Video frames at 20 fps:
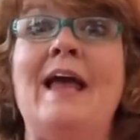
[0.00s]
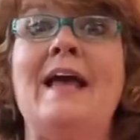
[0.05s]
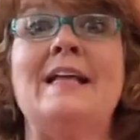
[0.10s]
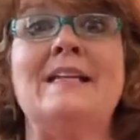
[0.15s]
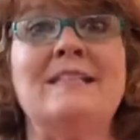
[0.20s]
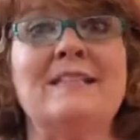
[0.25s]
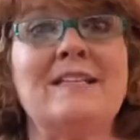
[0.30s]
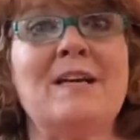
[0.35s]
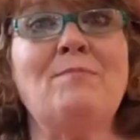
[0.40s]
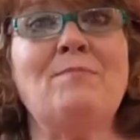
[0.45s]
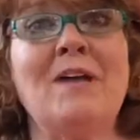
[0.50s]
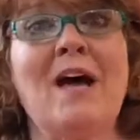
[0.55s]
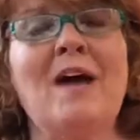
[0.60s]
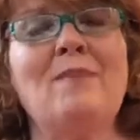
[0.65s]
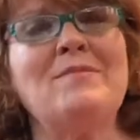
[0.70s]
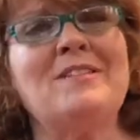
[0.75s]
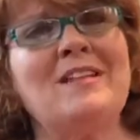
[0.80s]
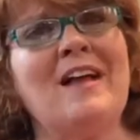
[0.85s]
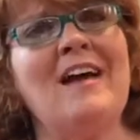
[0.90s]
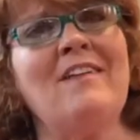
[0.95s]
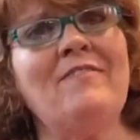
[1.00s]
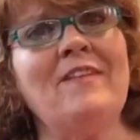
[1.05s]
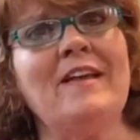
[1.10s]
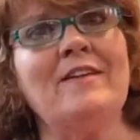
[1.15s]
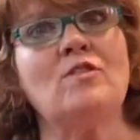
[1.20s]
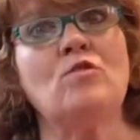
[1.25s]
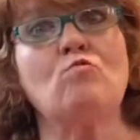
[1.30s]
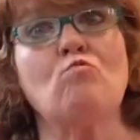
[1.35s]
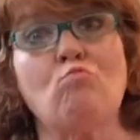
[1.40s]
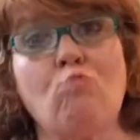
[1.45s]
And sometimes life
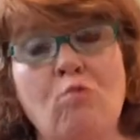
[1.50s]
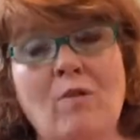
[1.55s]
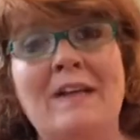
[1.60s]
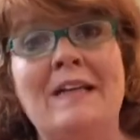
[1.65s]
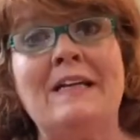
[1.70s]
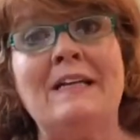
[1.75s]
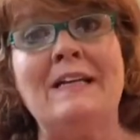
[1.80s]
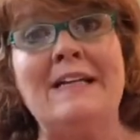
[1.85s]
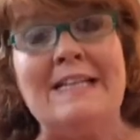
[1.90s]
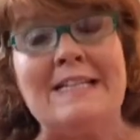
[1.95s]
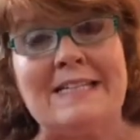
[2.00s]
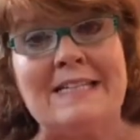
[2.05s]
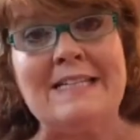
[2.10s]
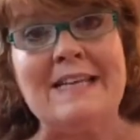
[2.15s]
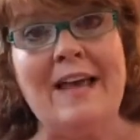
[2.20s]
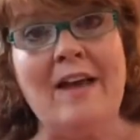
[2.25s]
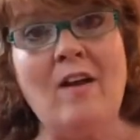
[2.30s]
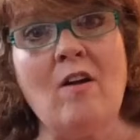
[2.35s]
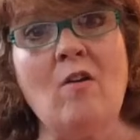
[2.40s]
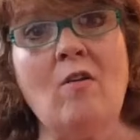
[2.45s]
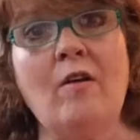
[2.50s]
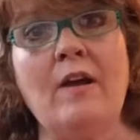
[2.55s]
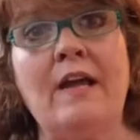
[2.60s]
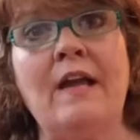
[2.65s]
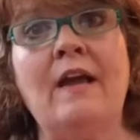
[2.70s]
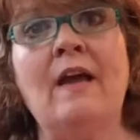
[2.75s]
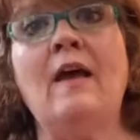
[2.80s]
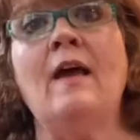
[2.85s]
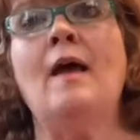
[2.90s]
gets really scary.